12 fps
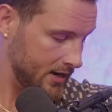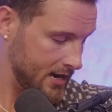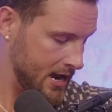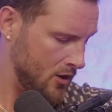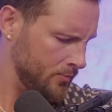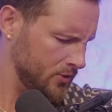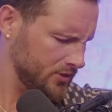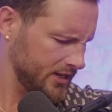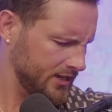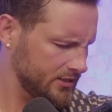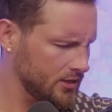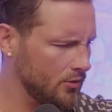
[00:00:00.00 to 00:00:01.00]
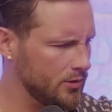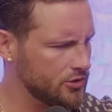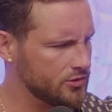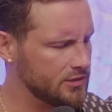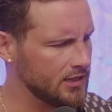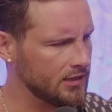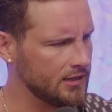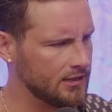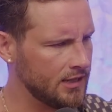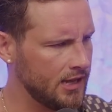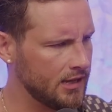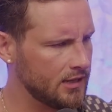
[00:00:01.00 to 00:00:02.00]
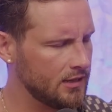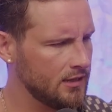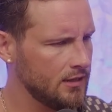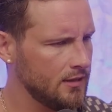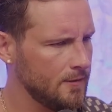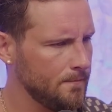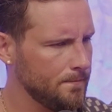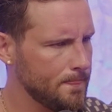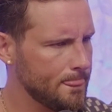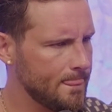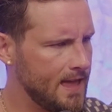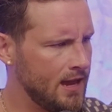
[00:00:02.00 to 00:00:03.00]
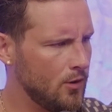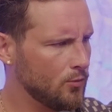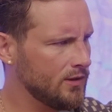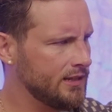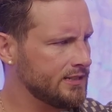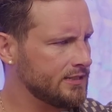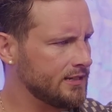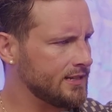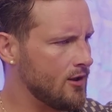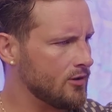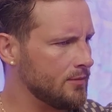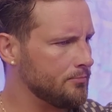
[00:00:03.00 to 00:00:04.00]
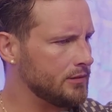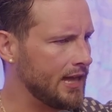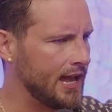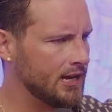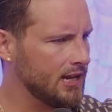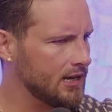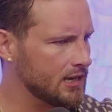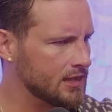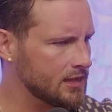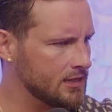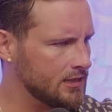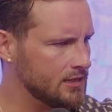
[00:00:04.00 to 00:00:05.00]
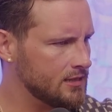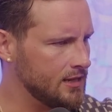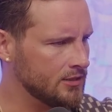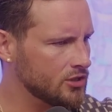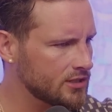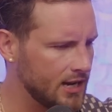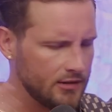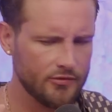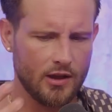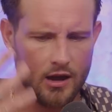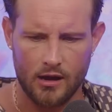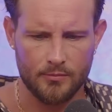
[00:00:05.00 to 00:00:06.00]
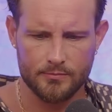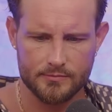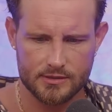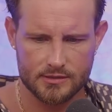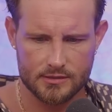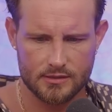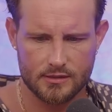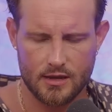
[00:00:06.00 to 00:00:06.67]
now. Music is so interesting that like, I don't really sit down and plan it. It just kind of comes.